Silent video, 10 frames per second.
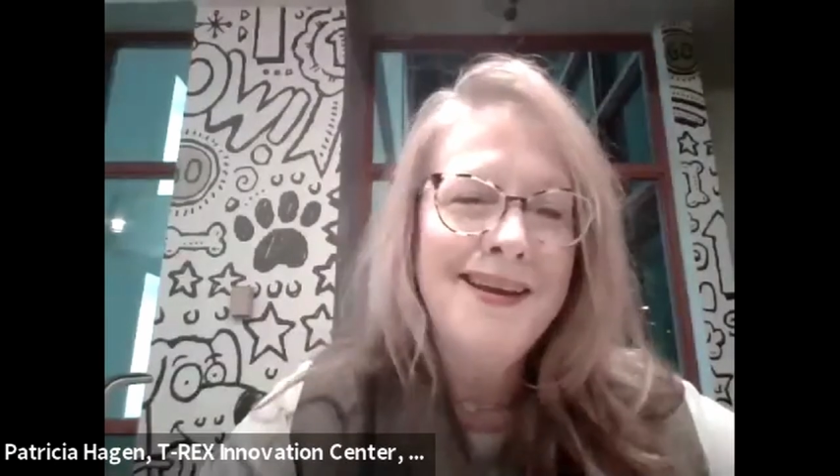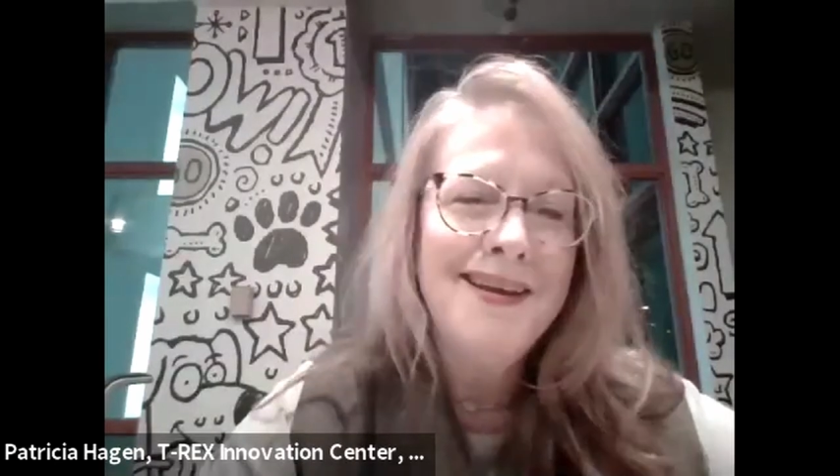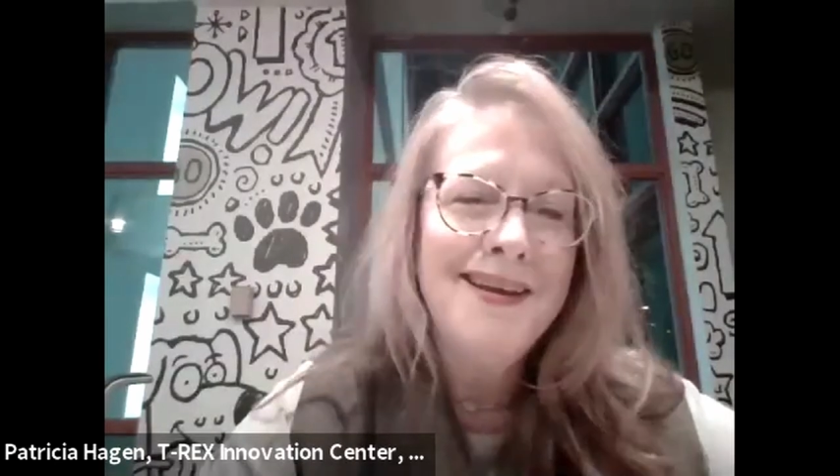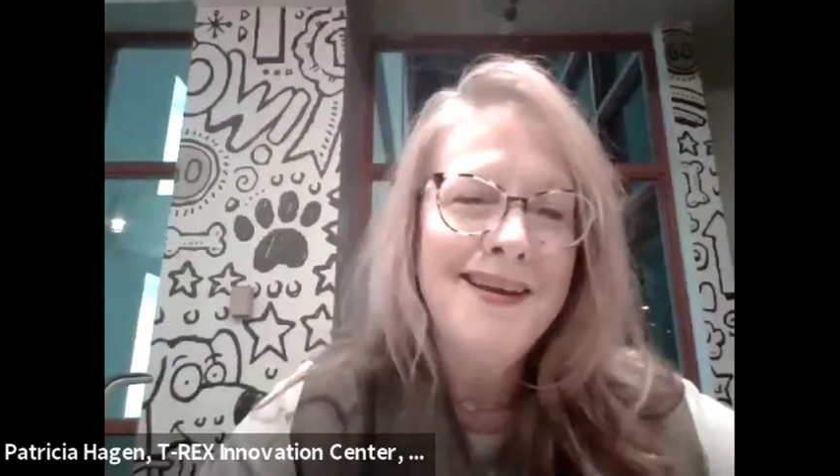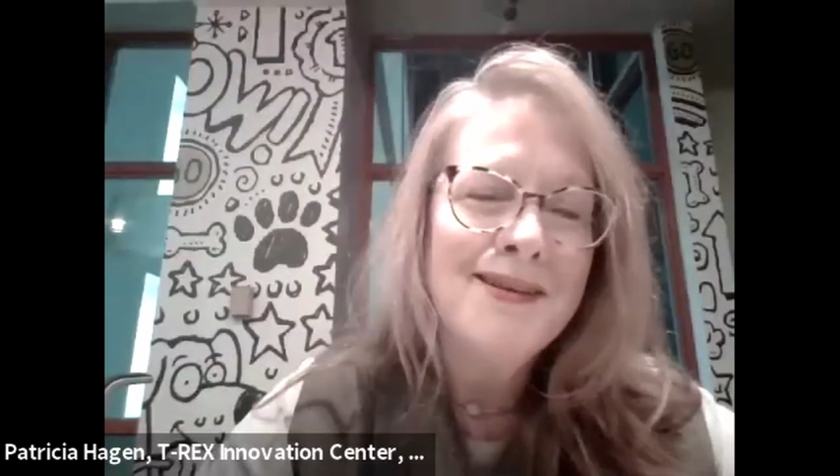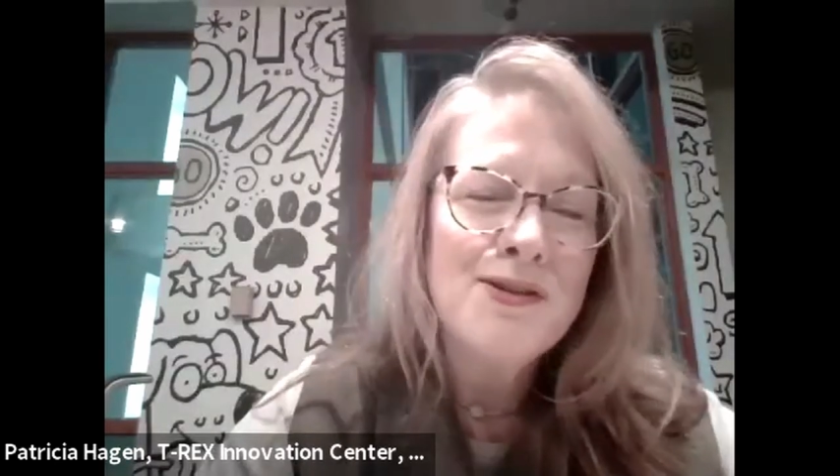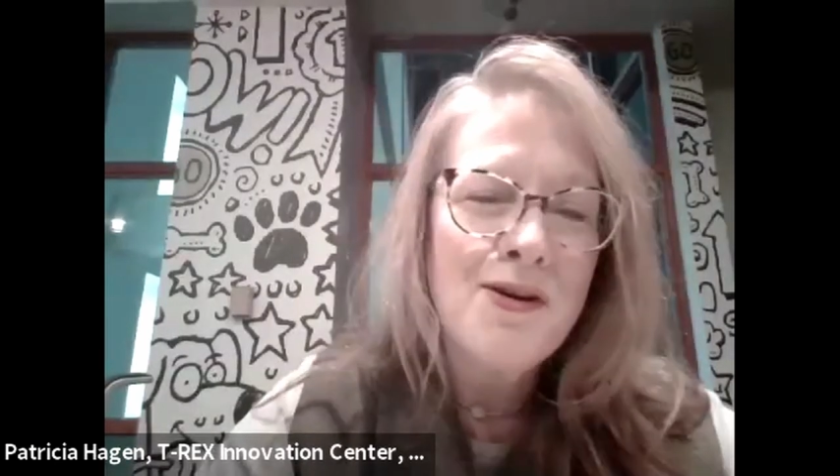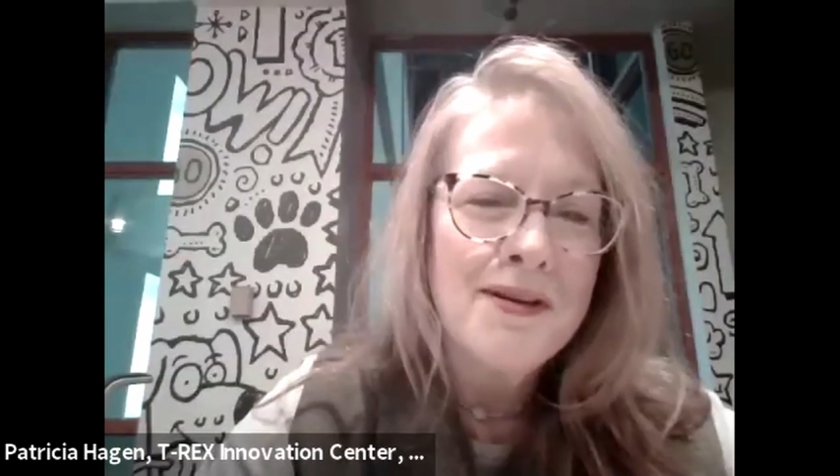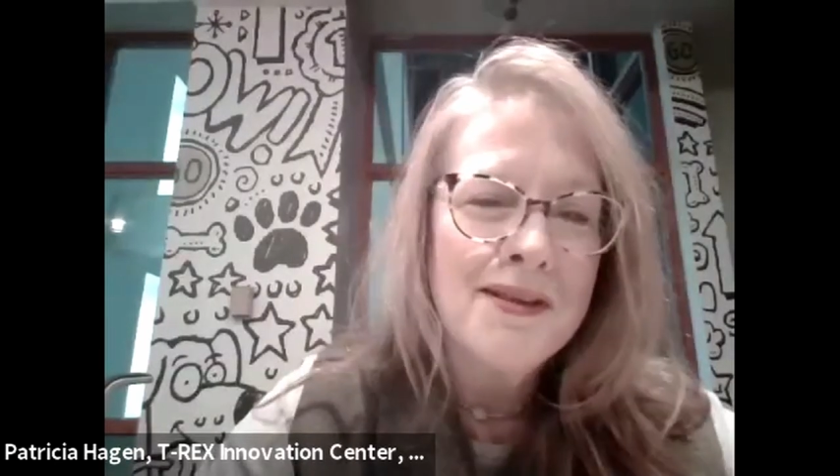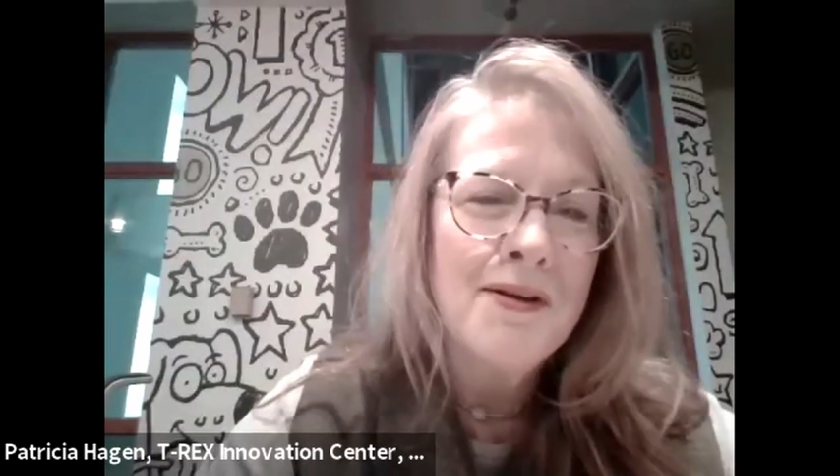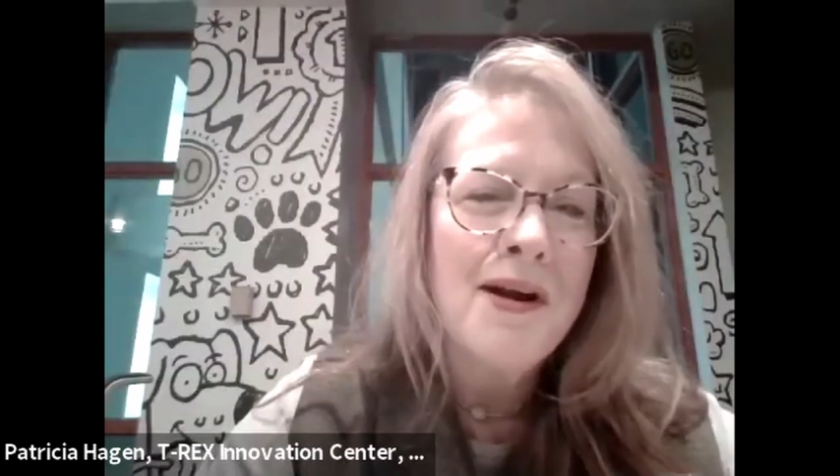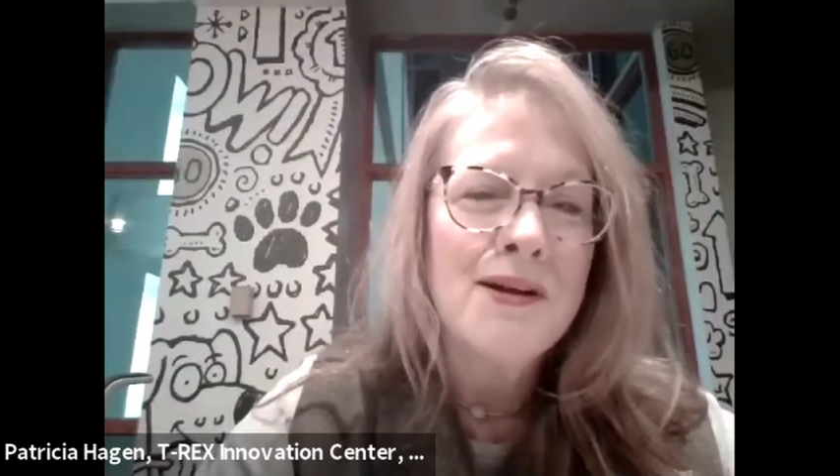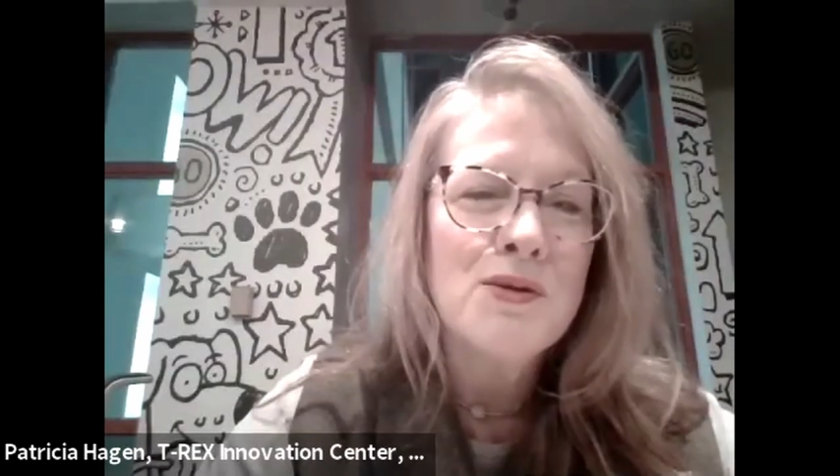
in uh, starting their